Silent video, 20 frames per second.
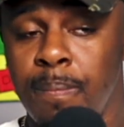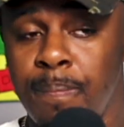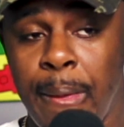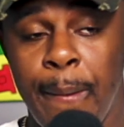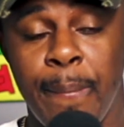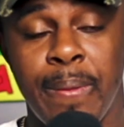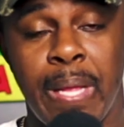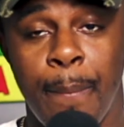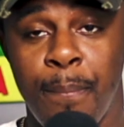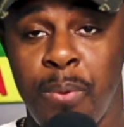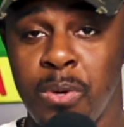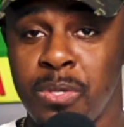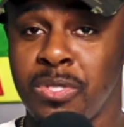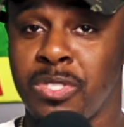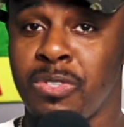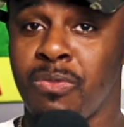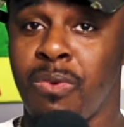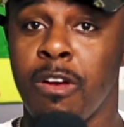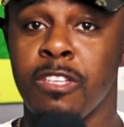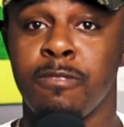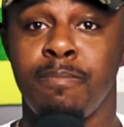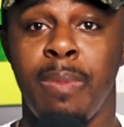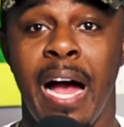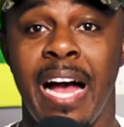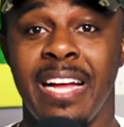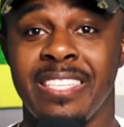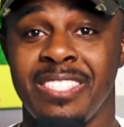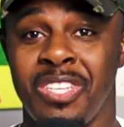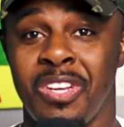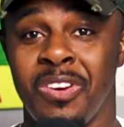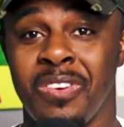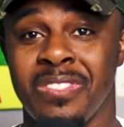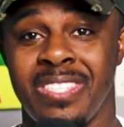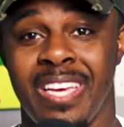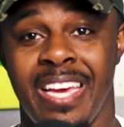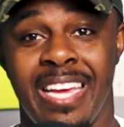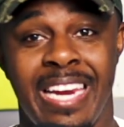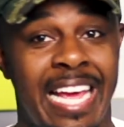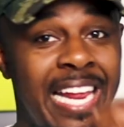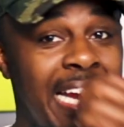people that put you in rough spots, you know what I'm
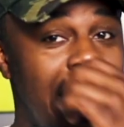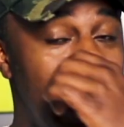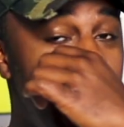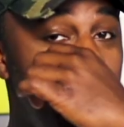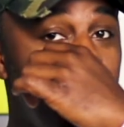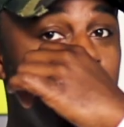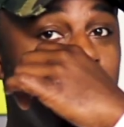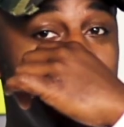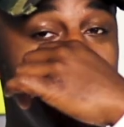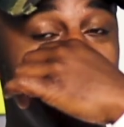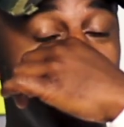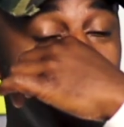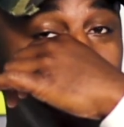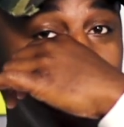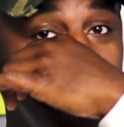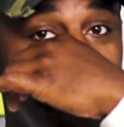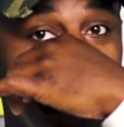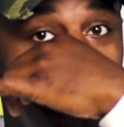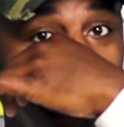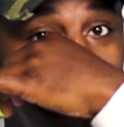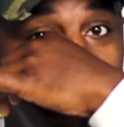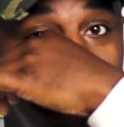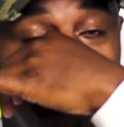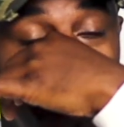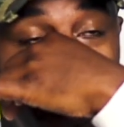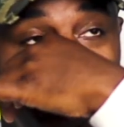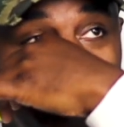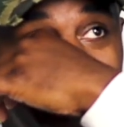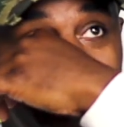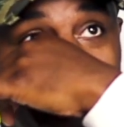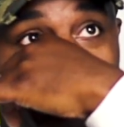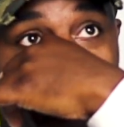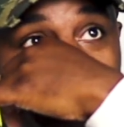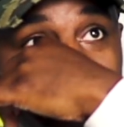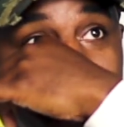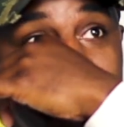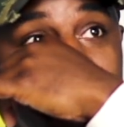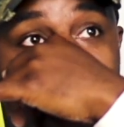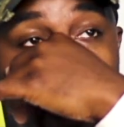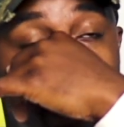saying? And I'm big on on
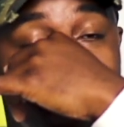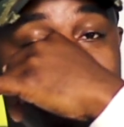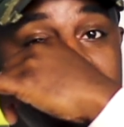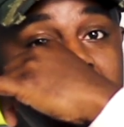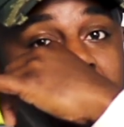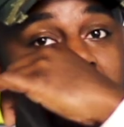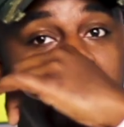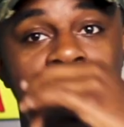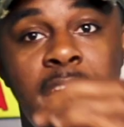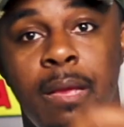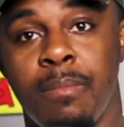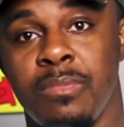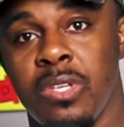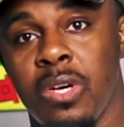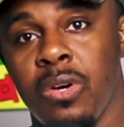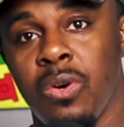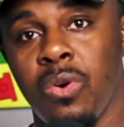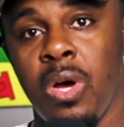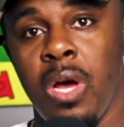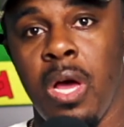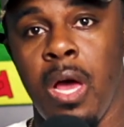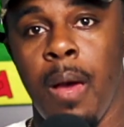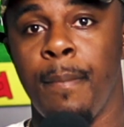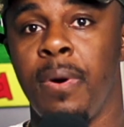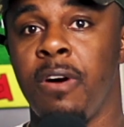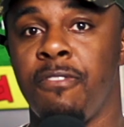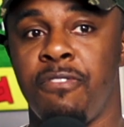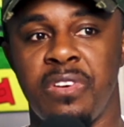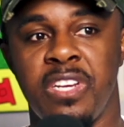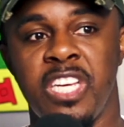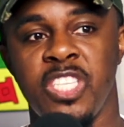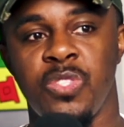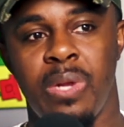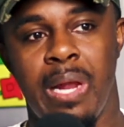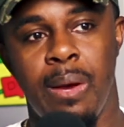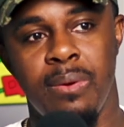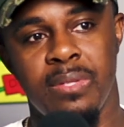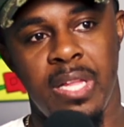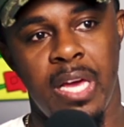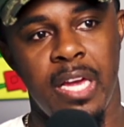your name is your name. So, but for this
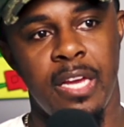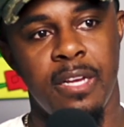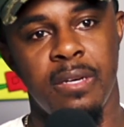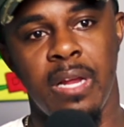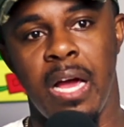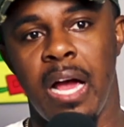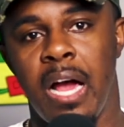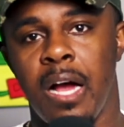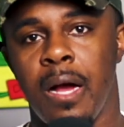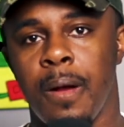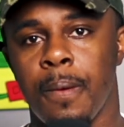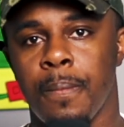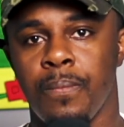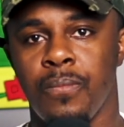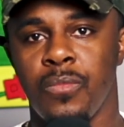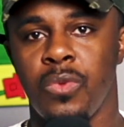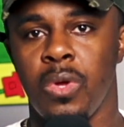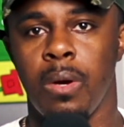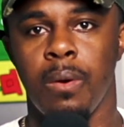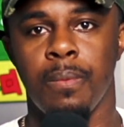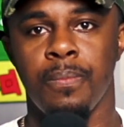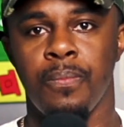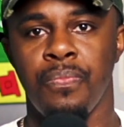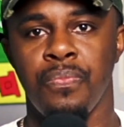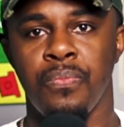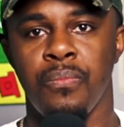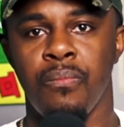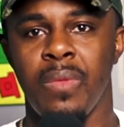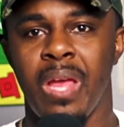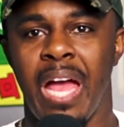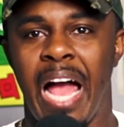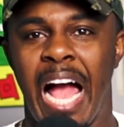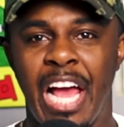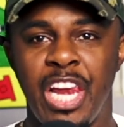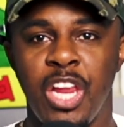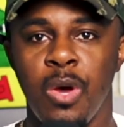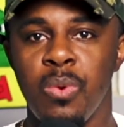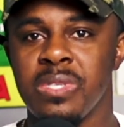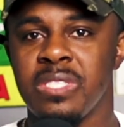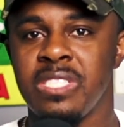one, I was like, nah, you know,
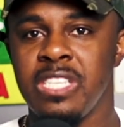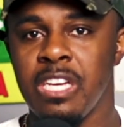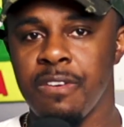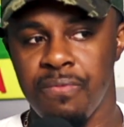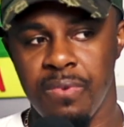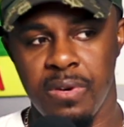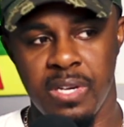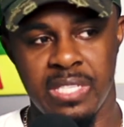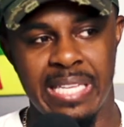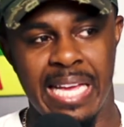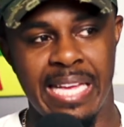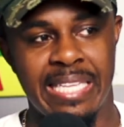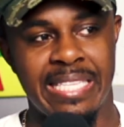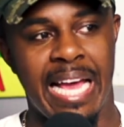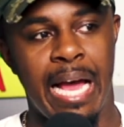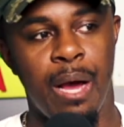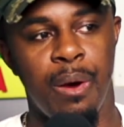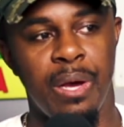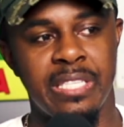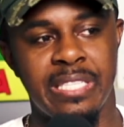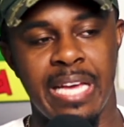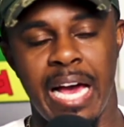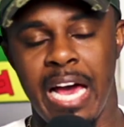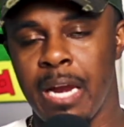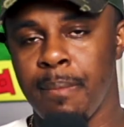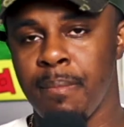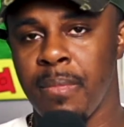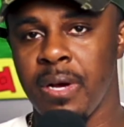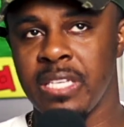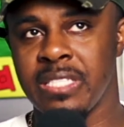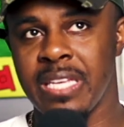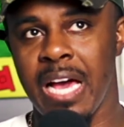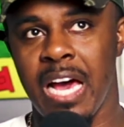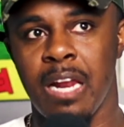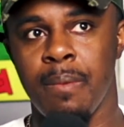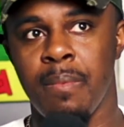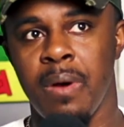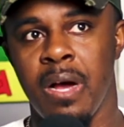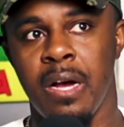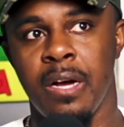I know it's different. It's, it's out it's out of my it's
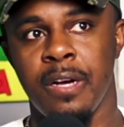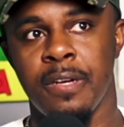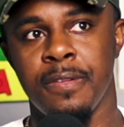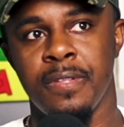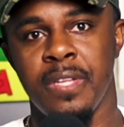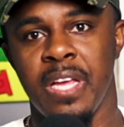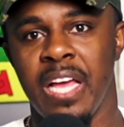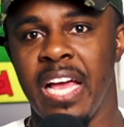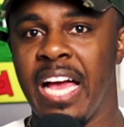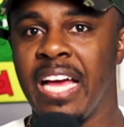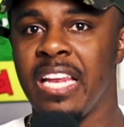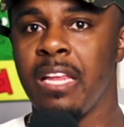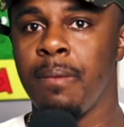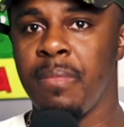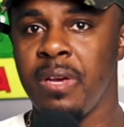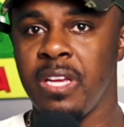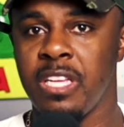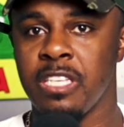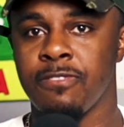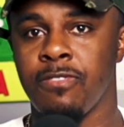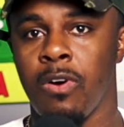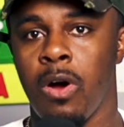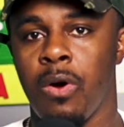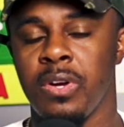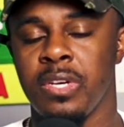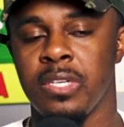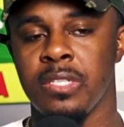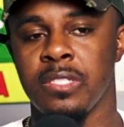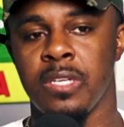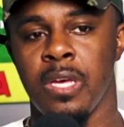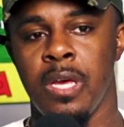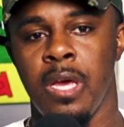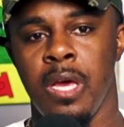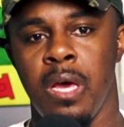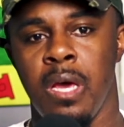out of my element as far as